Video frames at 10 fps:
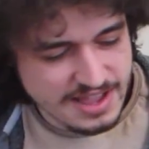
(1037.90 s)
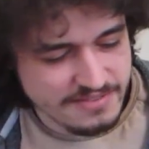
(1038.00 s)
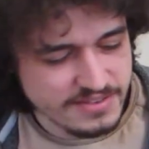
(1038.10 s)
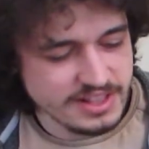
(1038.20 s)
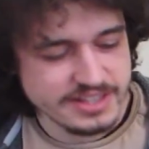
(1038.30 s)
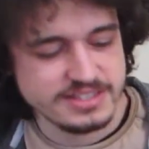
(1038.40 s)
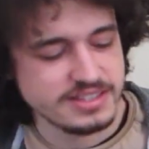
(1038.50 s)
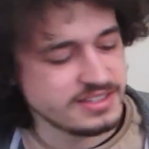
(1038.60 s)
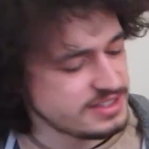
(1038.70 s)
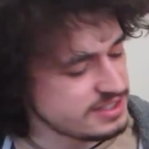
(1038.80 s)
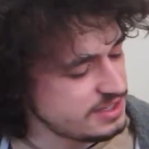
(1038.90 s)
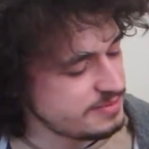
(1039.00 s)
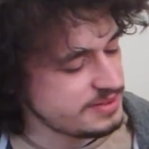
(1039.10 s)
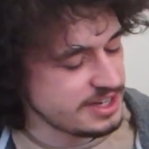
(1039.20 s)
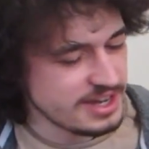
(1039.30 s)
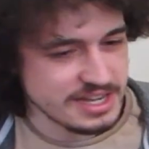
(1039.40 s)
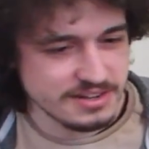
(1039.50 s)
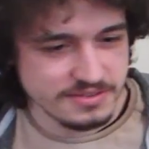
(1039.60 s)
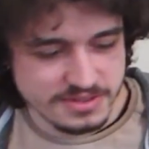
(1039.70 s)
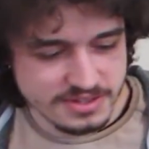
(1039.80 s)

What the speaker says: I feel like it's slipping out of